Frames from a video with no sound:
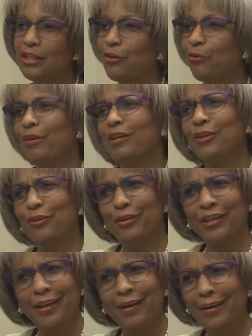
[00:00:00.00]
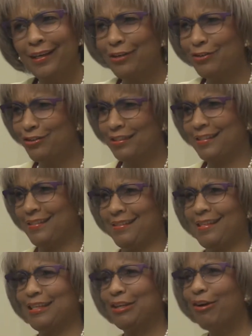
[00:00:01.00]
you're young, you're just
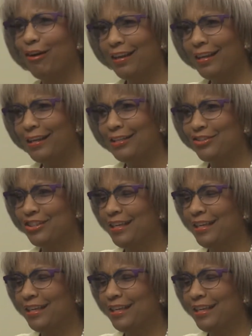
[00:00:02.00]
in college,